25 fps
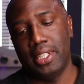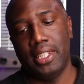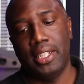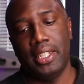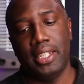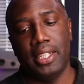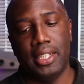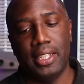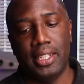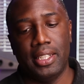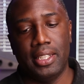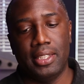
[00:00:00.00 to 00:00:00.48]

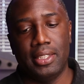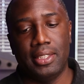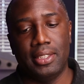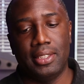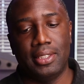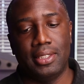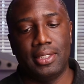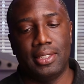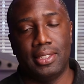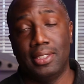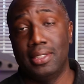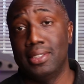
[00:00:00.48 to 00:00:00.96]

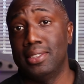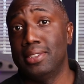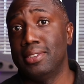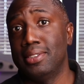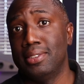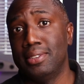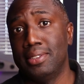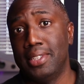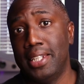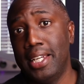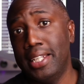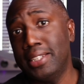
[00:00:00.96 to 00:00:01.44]

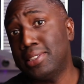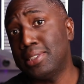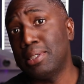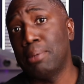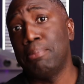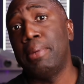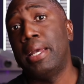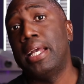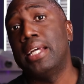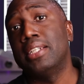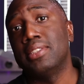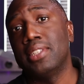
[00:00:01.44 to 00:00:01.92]
it's
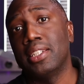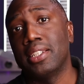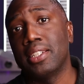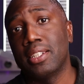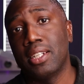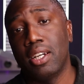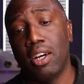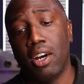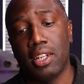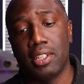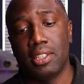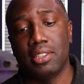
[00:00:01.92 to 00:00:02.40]
amazing,
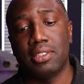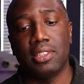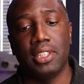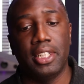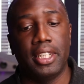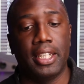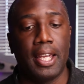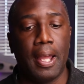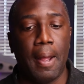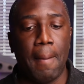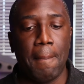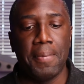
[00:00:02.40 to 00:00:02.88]

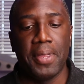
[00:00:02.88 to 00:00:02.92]
honestly.